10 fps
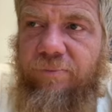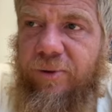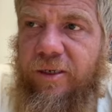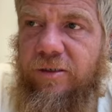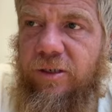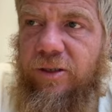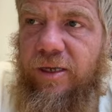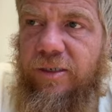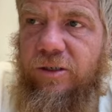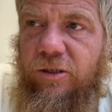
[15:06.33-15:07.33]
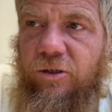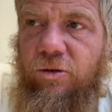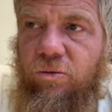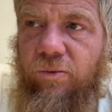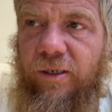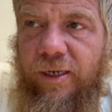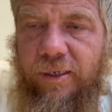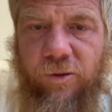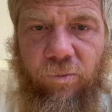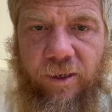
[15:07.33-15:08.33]
because the thing is, is you don't
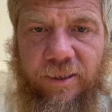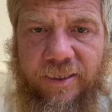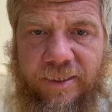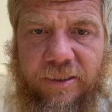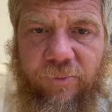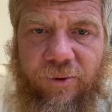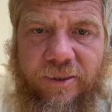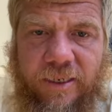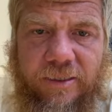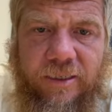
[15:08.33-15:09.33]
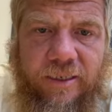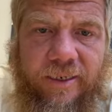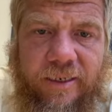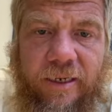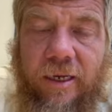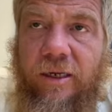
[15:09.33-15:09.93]
realize what leaks and what doesn't leak.